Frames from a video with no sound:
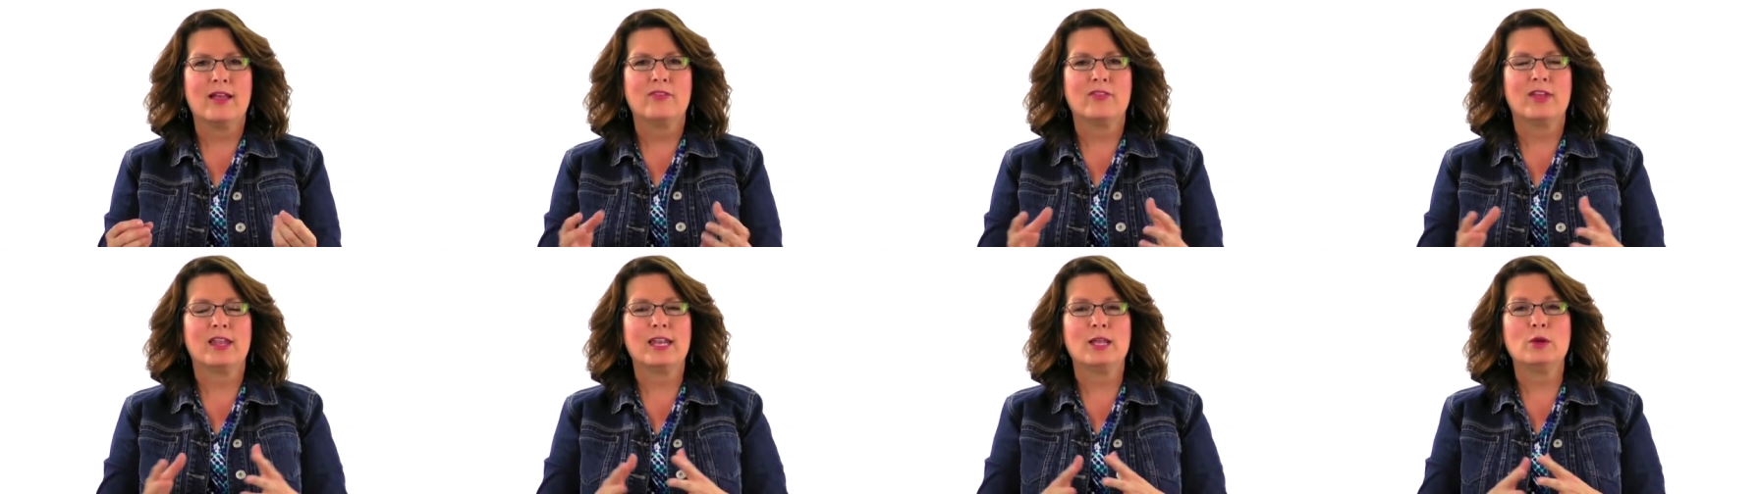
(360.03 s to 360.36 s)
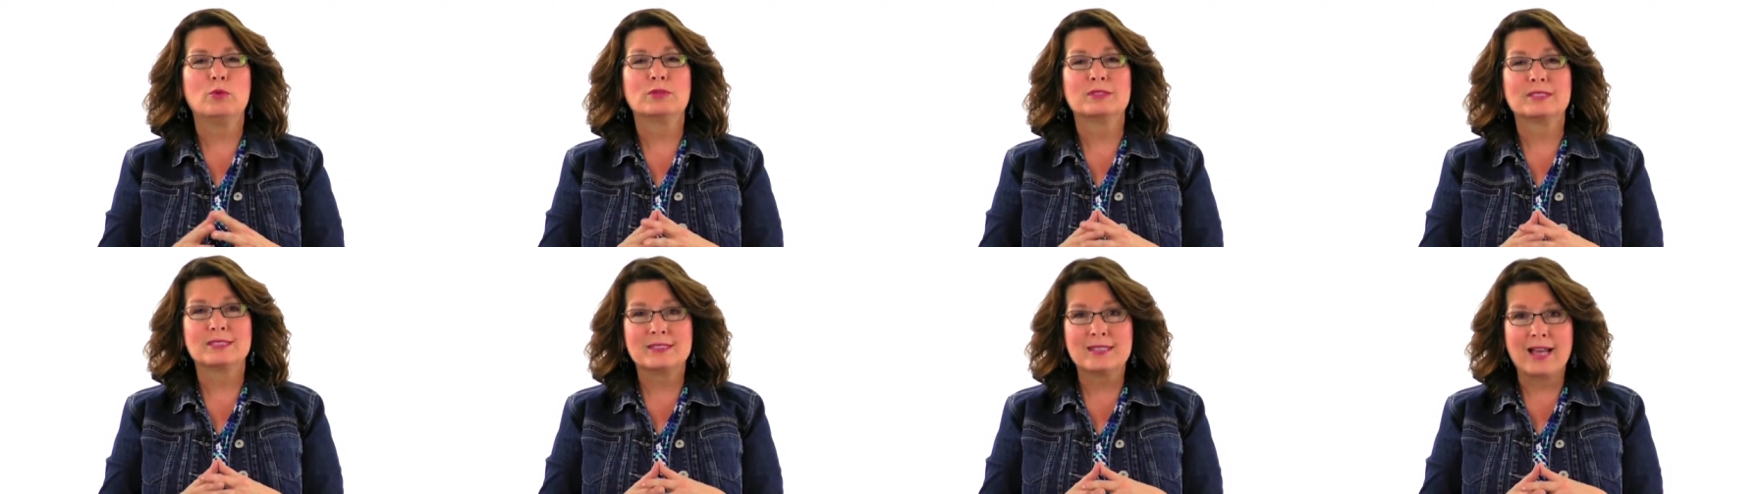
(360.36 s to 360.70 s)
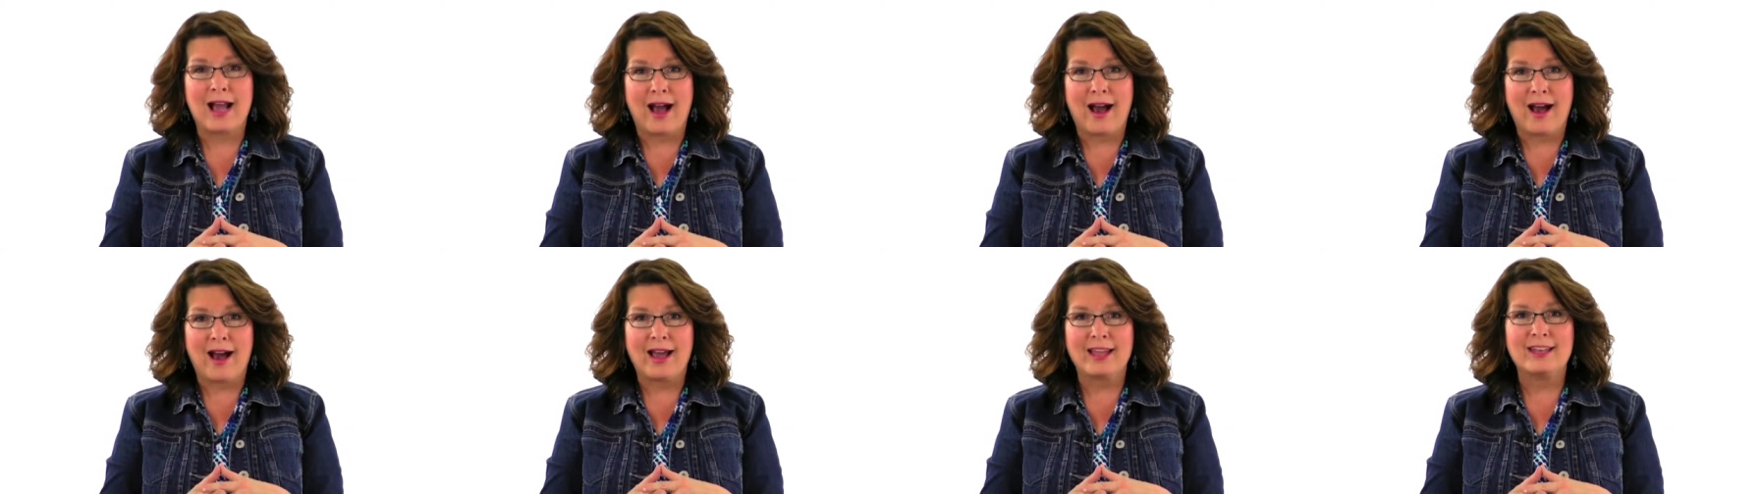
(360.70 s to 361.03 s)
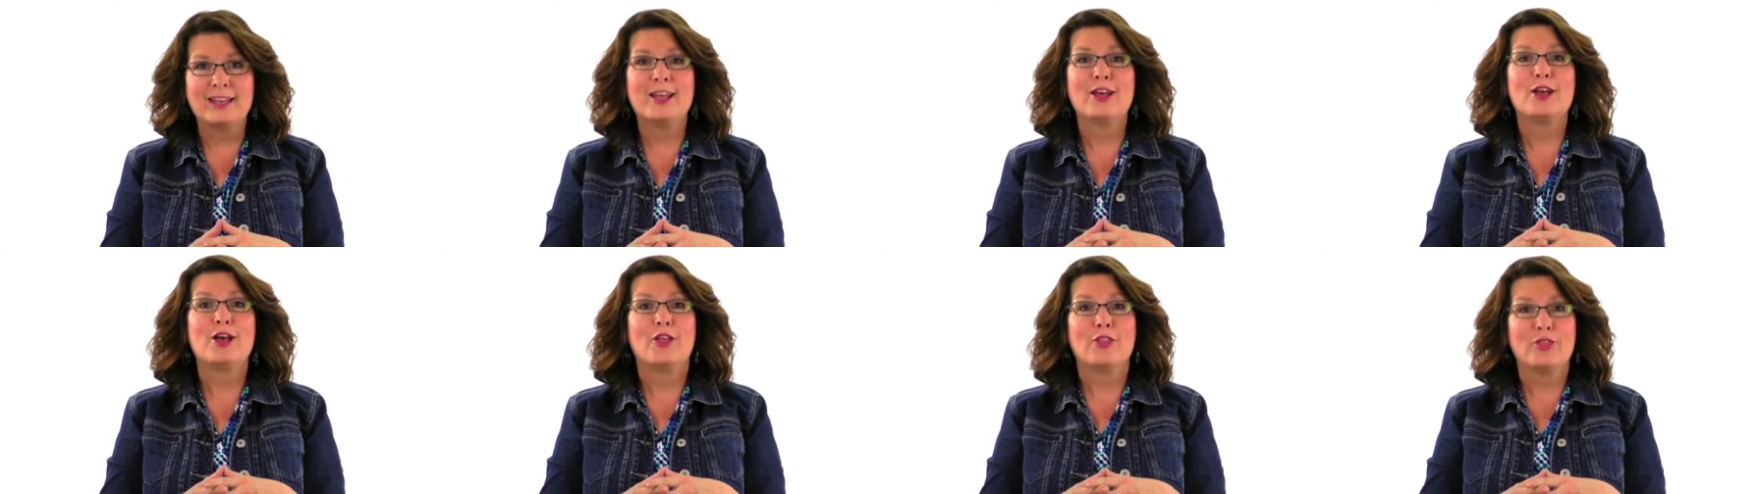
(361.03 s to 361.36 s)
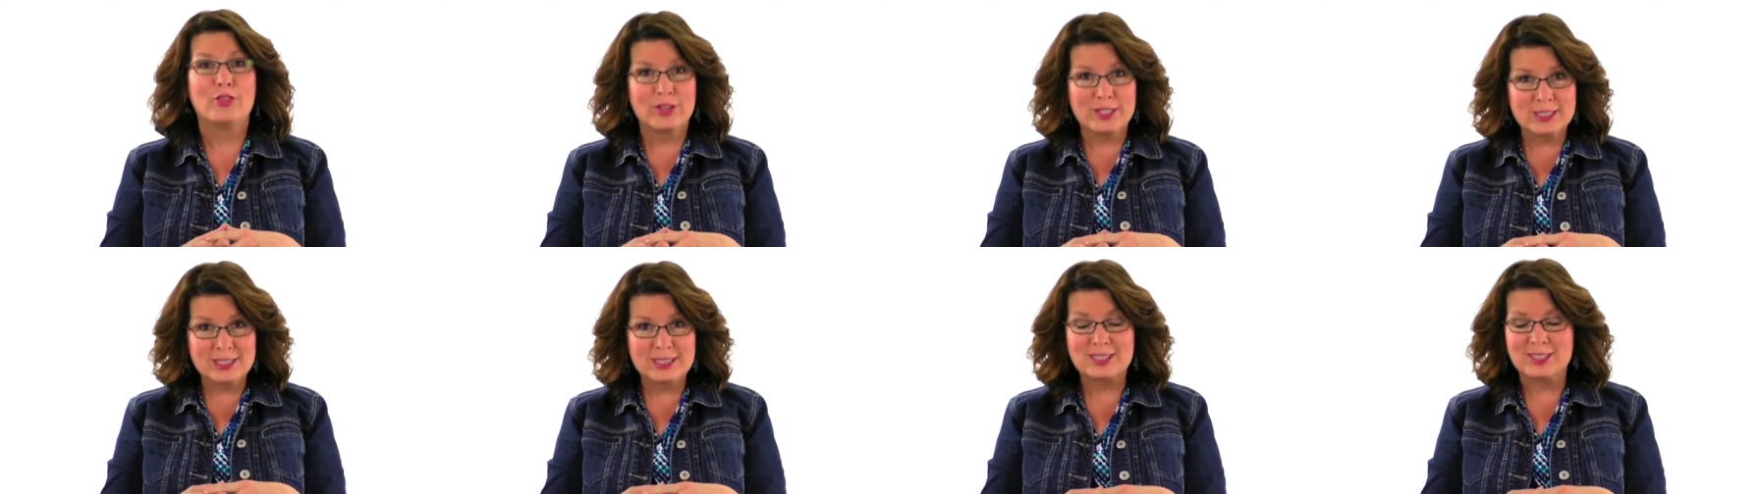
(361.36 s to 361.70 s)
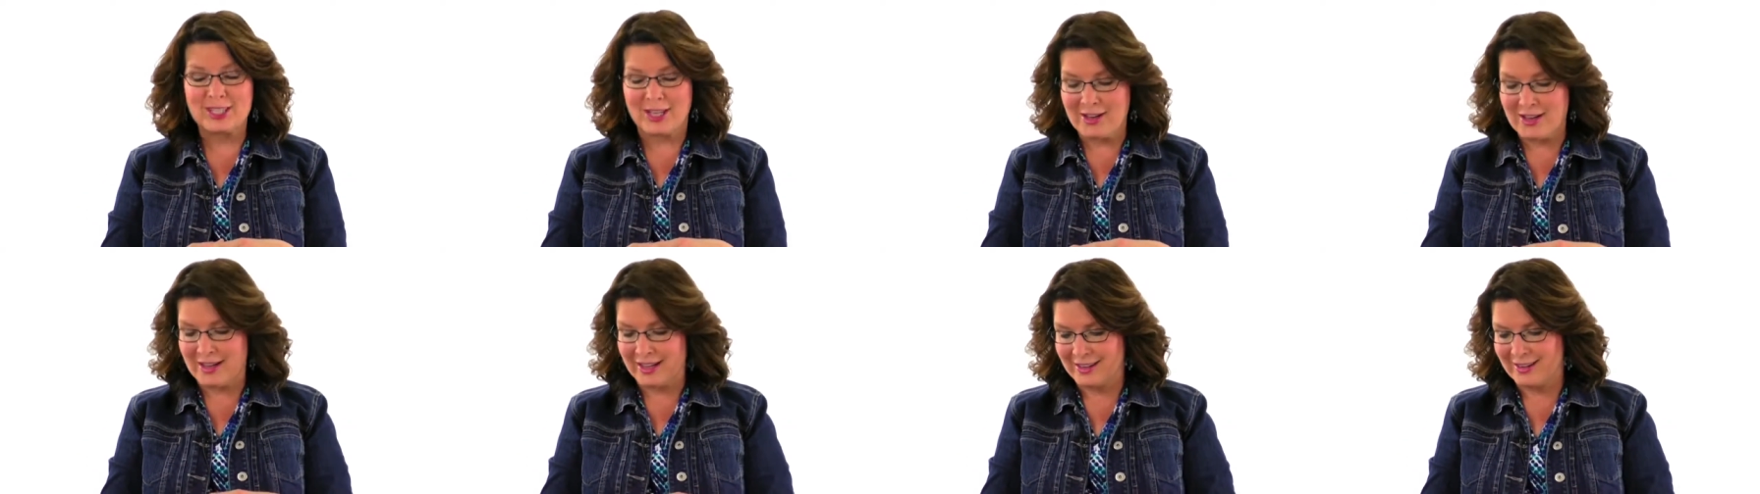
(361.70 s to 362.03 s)
that he was God the
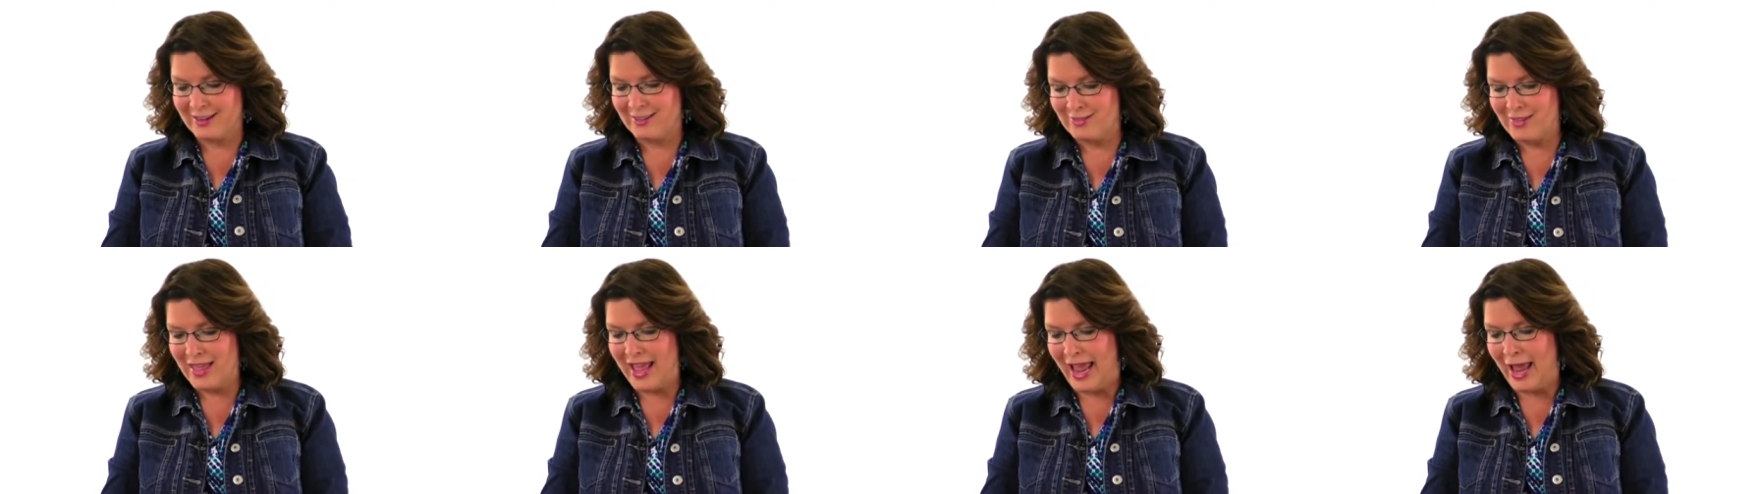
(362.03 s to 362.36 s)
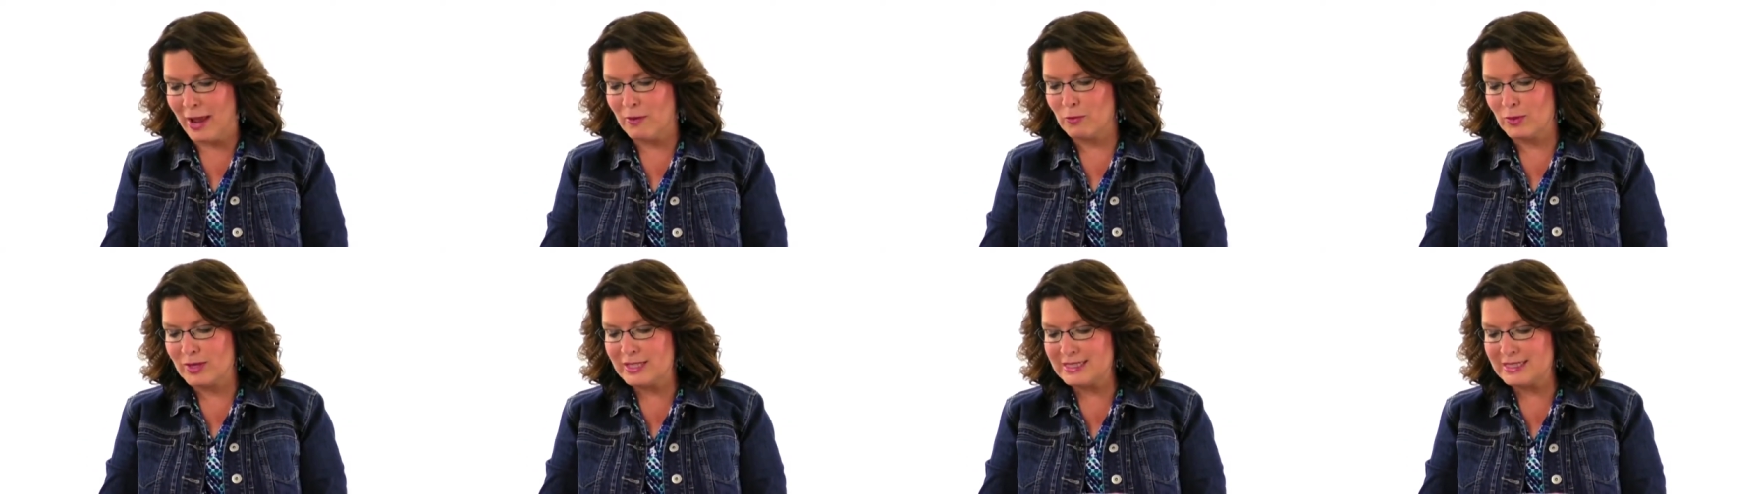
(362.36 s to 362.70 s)
Son. And we